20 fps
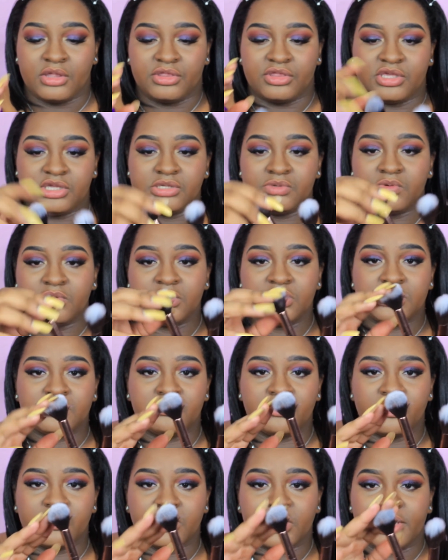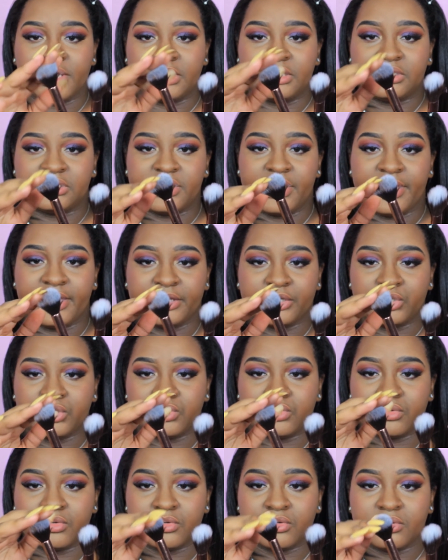This one is more like
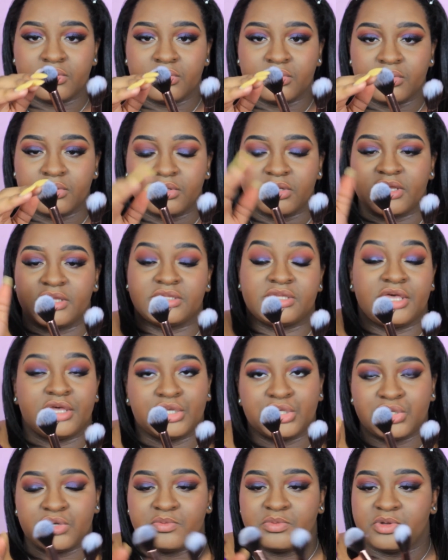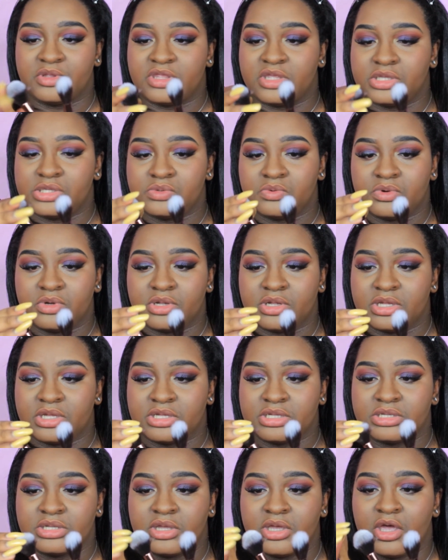texture, not texture, but this one
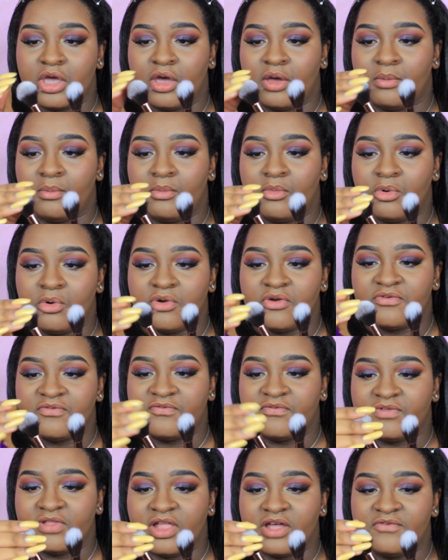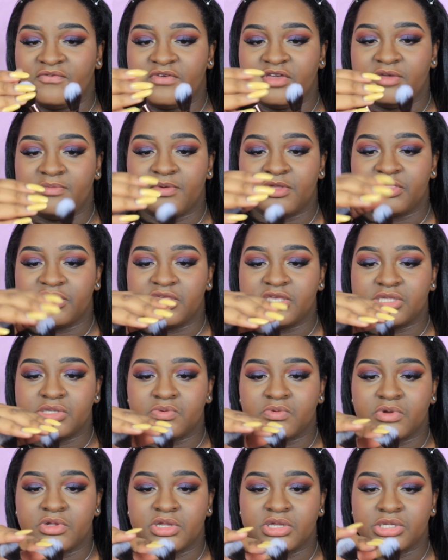is more fluffy, but this
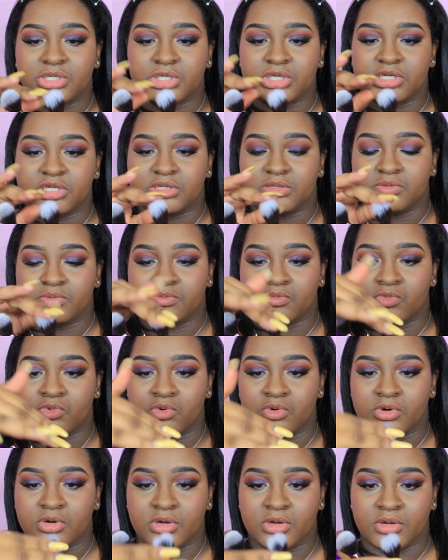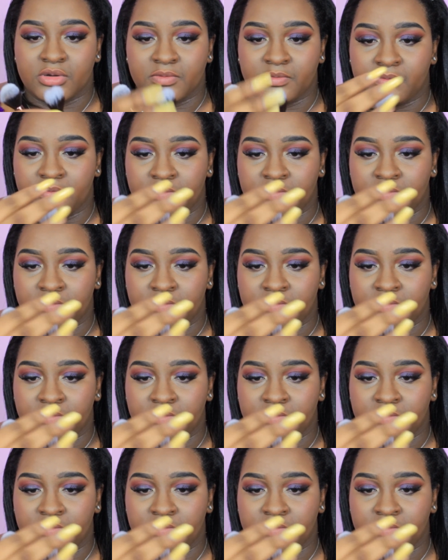one is just more